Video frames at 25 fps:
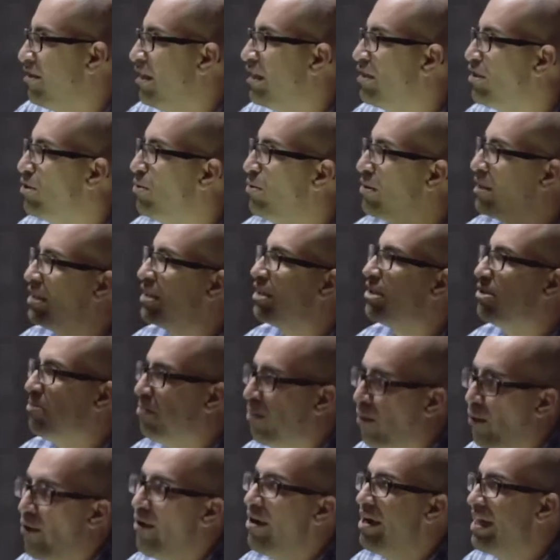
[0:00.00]
that you are
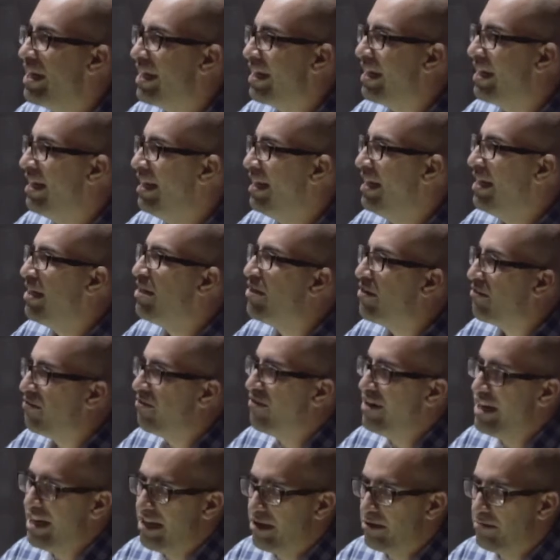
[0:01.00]
supporting the
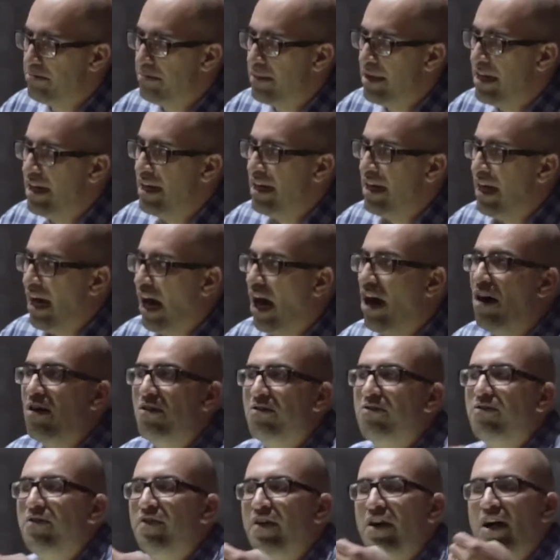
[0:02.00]
freedom
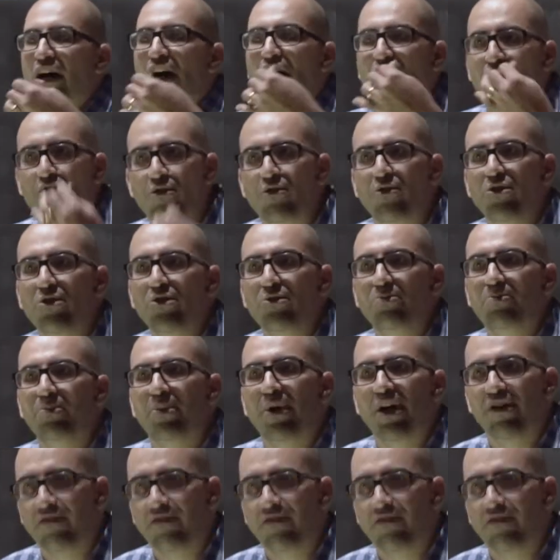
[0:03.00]
of a group